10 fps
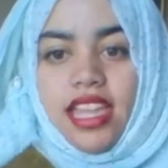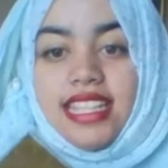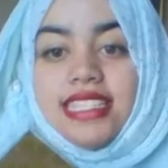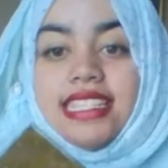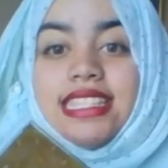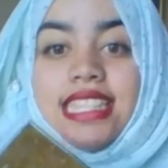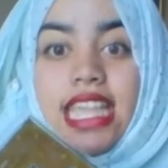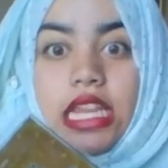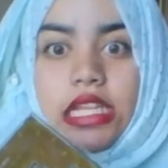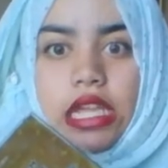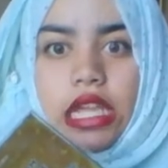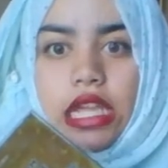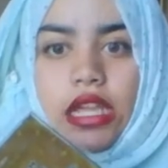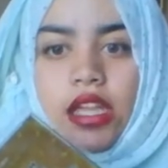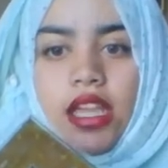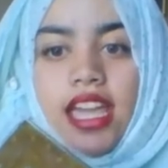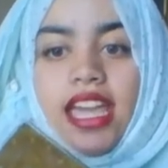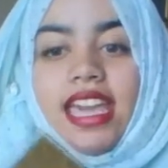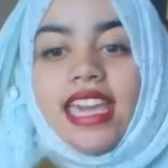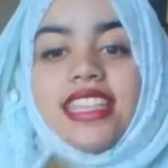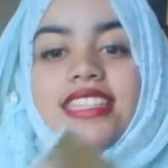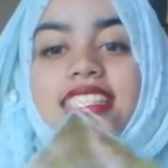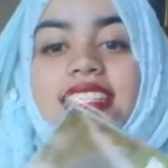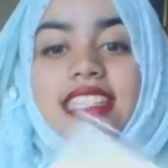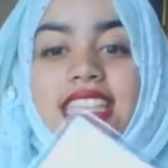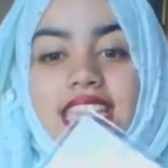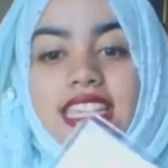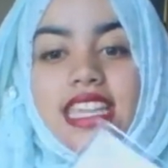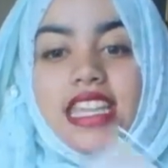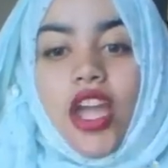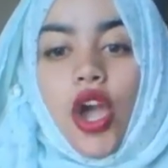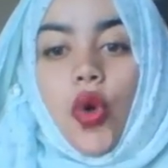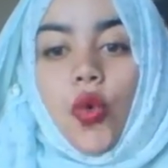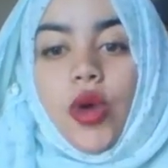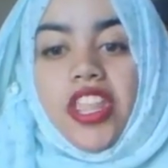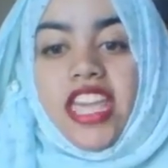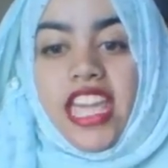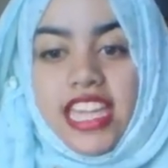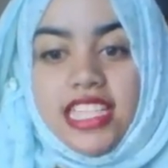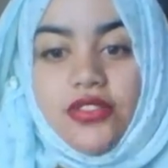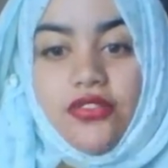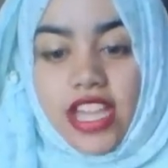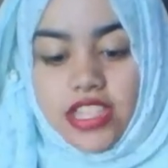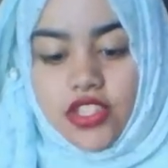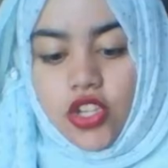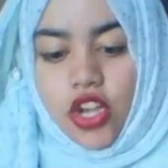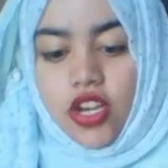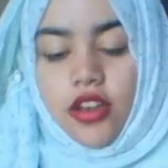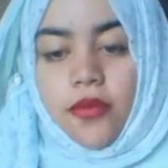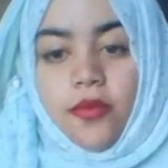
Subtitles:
It's a CD. It is a CD with his face on,